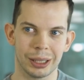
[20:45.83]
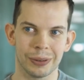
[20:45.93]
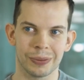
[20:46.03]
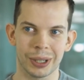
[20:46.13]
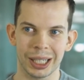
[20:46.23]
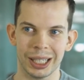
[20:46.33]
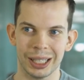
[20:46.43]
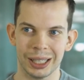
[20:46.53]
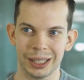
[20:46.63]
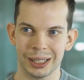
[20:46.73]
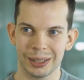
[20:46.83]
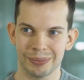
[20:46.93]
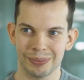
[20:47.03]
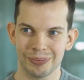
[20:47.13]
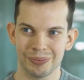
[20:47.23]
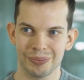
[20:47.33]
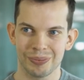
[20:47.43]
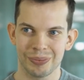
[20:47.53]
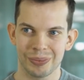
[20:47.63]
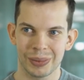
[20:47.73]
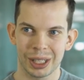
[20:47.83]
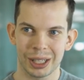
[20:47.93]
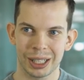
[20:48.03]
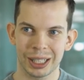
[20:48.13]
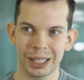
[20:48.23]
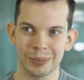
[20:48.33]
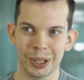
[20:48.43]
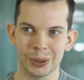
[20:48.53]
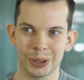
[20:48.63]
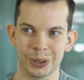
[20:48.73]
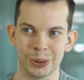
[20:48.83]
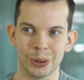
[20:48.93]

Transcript: If I think about